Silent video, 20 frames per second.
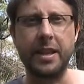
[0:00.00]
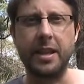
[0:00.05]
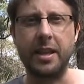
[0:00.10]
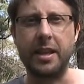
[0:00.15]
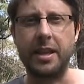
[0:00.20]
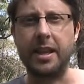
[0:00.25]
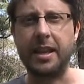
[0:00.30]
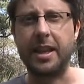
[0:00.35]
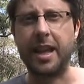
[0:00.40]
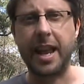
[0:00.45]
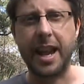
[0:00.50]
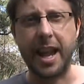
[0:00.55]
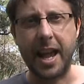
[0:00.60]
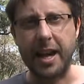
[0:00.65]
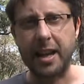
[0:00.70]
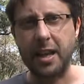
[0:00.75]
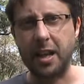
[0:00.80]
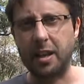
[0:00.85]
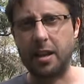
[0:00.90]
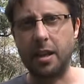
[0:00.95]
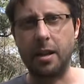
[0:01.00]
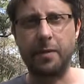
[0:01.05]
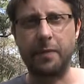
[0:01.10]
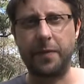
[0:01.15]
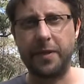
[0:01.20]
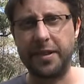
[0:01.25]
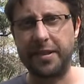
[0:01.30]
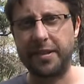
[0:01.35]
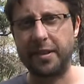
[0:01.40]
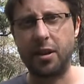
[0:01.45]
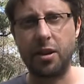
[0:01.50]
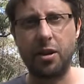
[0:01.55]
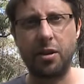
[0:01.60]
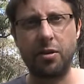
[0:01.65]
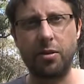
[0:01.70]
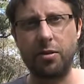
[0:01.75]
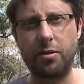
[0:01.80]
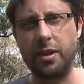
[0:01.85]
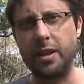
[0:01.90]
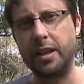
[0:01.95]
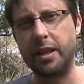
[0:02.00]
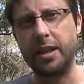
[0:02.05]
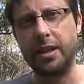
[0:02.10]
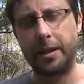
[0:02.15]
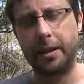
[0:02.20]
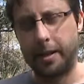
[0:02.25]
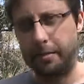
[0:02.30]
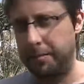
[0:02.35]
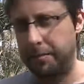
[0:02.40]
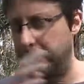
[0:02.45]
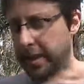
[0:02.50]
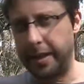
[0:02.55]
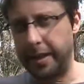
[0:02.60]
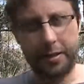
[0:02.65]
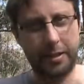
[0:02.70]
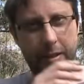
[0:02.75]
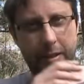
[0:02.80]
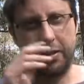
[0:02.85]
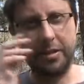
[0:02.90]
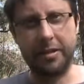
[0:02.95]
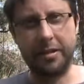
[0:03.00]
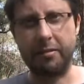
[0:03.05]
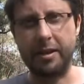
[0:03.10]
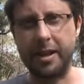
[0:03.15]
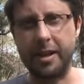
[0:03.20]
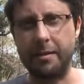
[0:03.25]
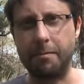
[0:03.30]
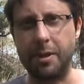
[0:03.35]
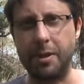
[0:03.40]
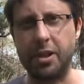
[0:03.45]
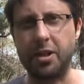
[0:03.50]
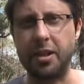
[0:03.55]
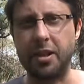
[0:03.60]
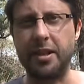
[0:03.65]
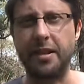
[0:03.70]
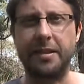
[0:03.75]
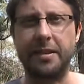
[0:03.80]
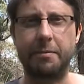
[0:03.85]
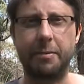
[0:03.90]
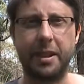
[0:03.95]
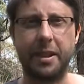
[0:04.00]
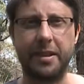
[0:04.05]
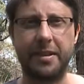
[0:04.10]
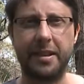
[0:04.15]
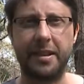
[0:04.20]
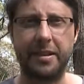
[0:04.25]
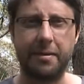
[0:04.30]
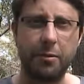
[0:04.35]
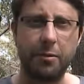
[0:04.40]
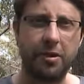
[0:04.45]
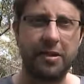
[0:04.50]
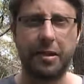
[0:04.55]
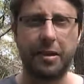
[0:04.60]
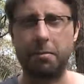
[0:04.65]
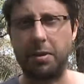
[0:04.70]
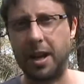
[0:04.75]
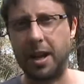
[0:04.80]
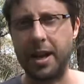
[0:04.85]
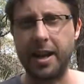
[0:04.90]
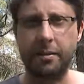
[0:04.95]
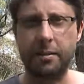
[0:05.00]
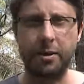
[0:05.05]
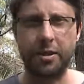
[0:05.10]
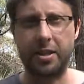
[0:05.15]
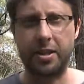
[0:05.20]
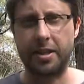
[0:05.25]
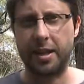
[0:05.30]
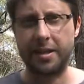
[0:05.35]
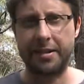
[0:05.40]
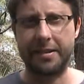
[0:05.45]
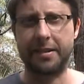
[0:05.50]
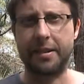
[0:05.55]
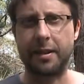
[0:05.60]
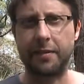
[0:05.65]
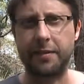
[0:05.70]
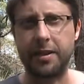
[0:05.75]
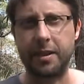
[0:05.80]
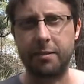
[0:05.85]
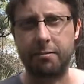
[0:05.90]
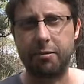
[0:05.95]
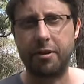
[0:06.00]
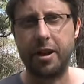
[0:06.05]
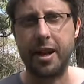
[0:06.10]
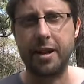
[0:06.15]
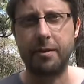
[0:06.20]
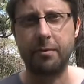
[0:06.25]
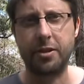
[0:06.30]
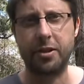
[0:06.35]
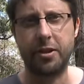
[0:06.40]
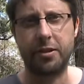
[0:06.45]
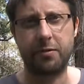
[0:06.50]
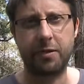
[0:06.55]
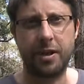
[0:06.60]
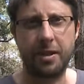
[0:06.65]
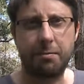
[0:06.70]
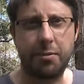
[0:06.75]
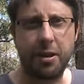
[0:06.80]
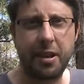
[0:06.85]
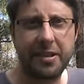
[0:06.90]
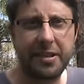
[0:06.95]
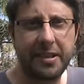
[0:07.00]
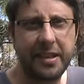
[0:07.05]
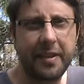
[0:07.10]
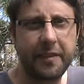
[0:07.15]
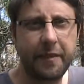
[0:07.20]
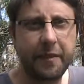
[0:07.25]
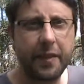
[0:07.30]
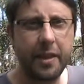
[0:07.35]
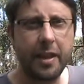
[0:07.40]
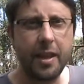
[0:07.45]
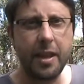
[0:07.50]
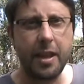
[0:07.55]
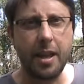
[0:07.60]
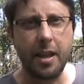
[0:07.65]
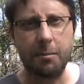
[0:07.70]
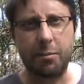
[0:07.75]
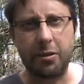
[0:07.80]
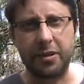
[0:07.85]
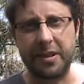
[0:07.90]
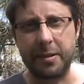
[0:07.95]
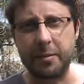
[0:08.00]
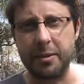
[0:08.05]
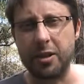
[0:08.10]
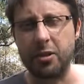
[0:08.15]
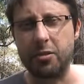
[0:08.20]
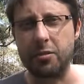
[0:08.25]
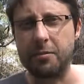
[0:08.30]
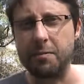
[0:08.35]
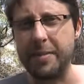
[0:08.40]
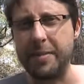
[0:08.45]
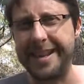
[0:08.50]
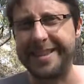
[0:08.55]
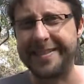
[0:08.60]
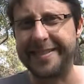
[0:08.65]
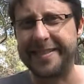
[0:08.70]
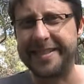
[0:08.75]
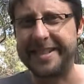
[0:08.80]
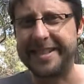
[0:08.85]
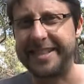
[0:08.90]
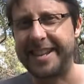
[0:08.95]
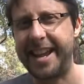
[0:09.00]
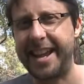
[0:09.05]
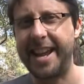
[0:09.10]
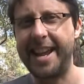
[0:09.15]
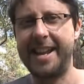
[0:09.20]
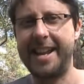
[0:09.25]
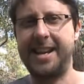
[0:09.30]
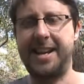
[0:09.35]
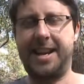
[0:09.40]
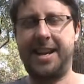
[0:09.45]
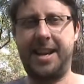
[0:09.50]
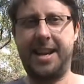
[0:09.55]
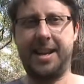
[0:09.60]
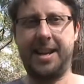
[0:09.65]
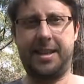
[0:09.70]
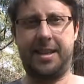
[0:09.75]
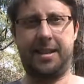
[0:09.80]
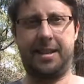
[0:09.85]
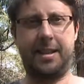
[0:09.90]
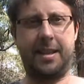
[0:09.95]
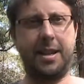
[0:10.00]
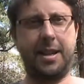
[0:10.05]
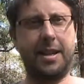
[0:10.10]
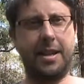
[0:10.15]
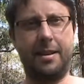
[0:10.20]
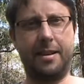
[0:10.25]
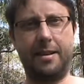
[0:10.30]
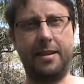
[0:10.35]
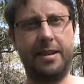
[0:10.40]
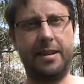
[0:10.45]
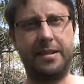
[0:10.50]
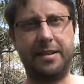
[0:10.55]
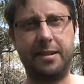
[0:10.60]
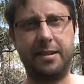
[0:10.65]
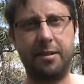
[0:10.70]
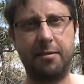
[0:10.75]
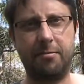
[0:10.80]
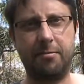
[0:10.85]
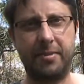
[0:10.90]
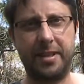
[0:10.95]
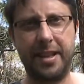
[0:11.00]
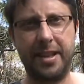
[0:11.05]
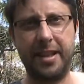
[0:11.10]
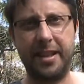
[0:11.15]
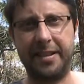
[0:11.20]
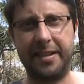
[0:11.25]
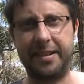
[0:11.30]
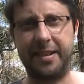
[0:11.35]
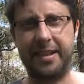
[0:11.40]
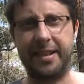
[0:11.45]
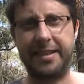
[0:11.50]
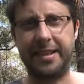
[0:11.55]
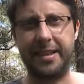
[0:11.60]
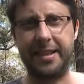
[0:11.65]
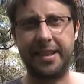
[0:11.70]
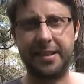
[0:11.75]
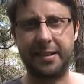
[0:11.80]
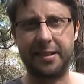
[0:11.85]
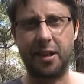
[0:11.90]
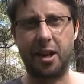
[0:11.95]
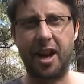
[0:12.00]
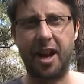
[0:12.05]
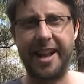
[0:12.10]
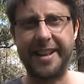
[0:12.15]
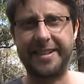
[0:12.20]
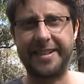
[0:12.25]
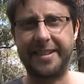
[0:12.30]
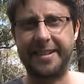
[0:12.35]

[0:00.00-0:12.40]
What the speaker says: You get out of your comfort zone. You get to lose your inhibitions because there's music playing, which does stuff to your brain, which is really positive. Puts you in a good mental state. There's no downside to this, guys.